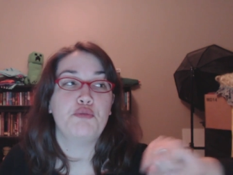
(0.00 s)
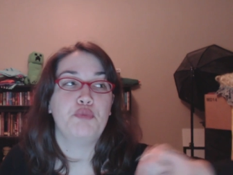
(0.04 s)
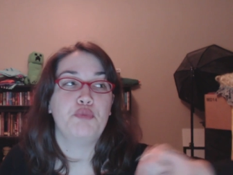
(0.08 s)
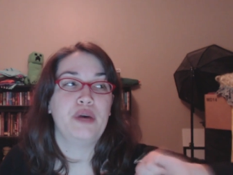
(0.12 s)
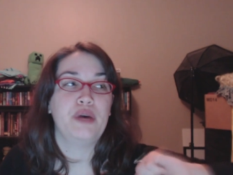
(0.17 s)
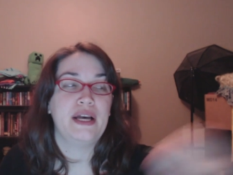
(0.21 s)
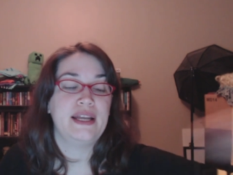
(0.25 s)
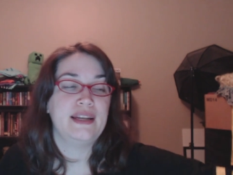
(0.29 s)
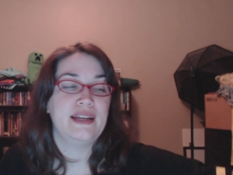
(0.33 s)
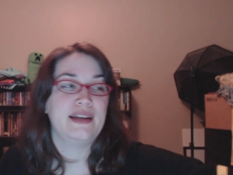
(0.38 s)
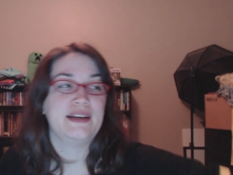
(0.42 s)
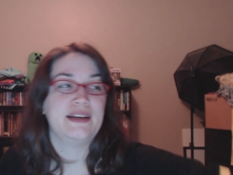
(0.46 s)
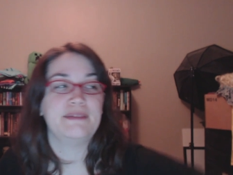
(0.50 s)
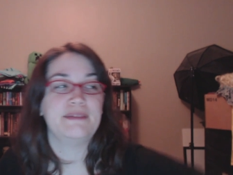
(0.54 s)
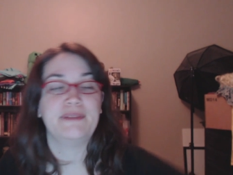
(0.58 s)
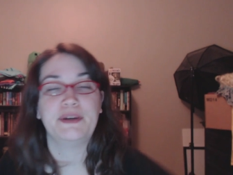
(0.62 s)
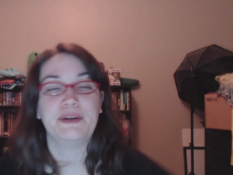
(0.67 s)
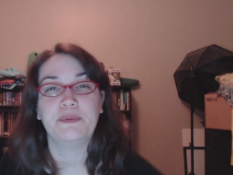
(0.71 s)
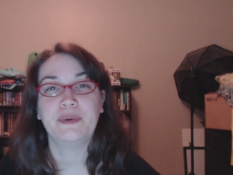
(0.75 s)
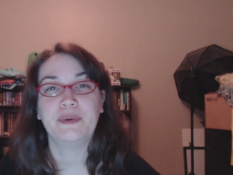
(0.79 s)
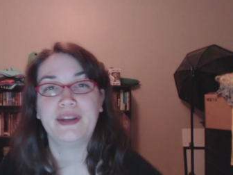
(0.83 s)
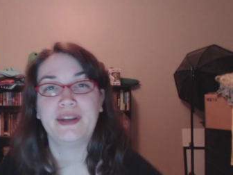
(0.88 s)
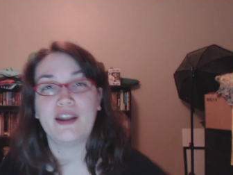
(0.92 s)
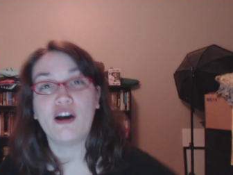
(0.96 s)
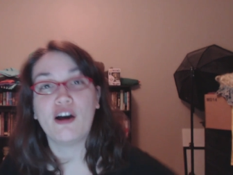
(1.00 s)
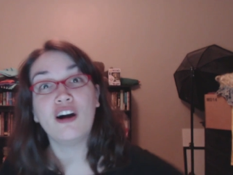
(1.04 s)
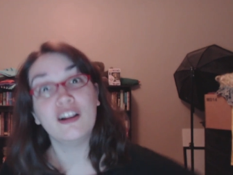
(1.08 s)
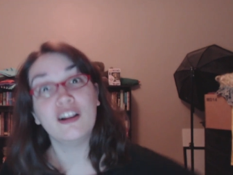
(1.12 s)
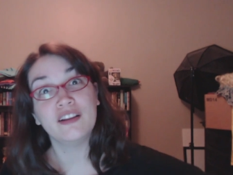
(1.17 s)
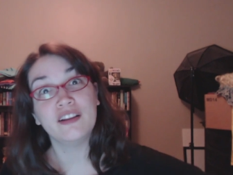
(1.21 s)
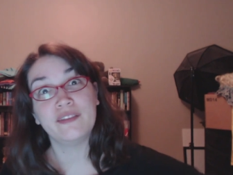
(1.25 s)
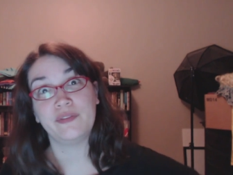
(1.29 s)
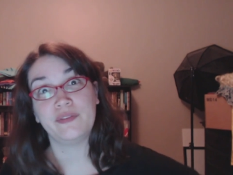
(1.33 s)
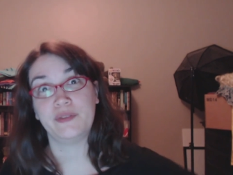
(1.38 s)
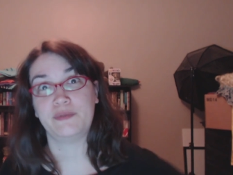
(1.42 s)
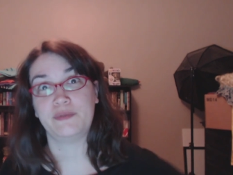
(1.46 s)
but um, I want
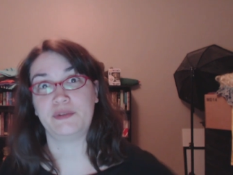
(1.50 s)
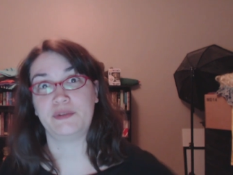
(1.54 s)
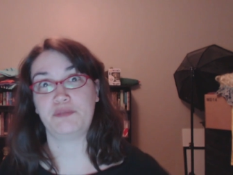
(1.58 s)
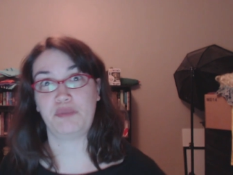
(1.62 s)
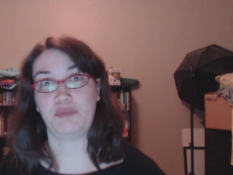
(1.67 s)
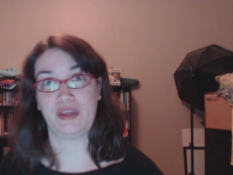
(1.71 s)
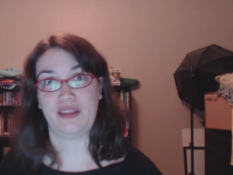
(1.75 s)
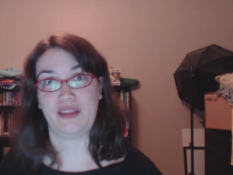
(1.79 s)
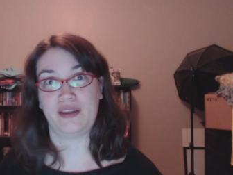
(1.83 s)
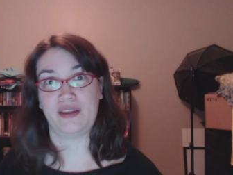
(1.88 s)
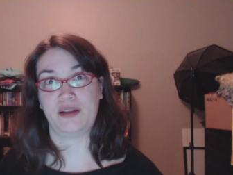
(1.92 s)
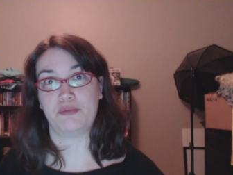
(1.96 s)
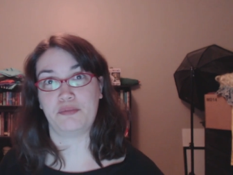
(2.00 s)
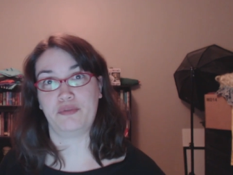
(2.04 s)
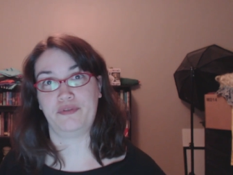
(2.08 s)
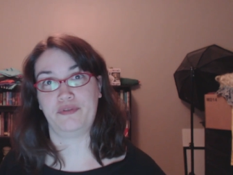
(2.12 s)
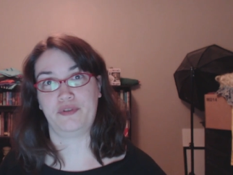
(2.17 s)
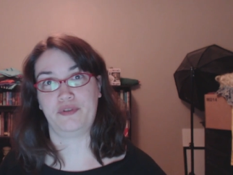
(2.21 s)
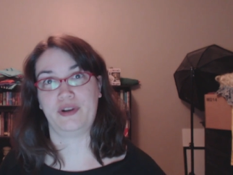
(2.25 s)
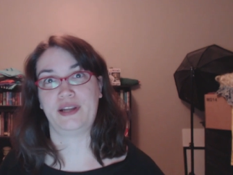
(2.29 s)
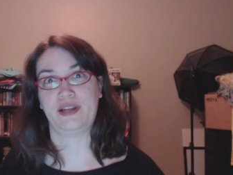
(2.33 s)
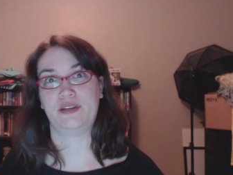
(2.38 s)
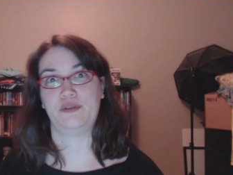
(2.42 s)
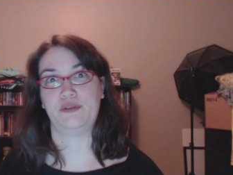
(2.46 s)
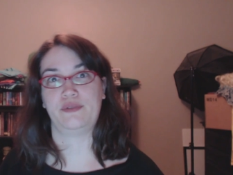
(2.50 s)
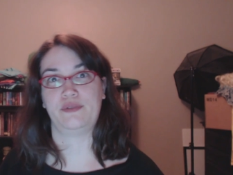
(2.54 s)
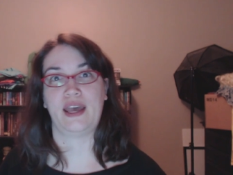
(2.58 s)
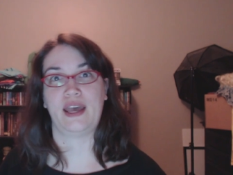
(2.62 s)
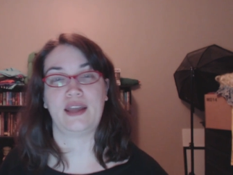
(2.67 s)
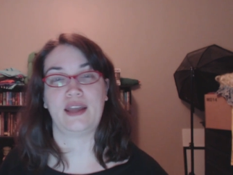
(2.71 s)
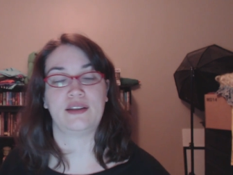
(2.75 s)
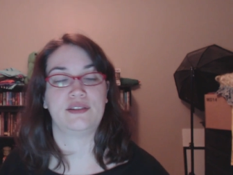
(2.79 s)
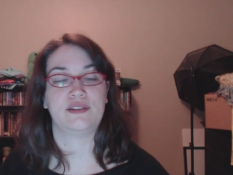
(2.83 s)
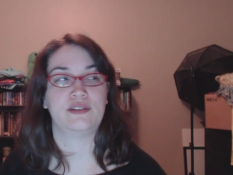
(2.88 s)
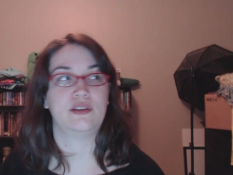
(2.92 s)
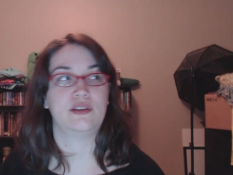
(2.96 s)
all of them to be there before I do
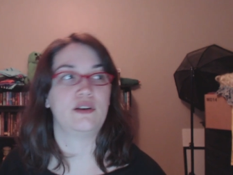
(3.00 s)
that.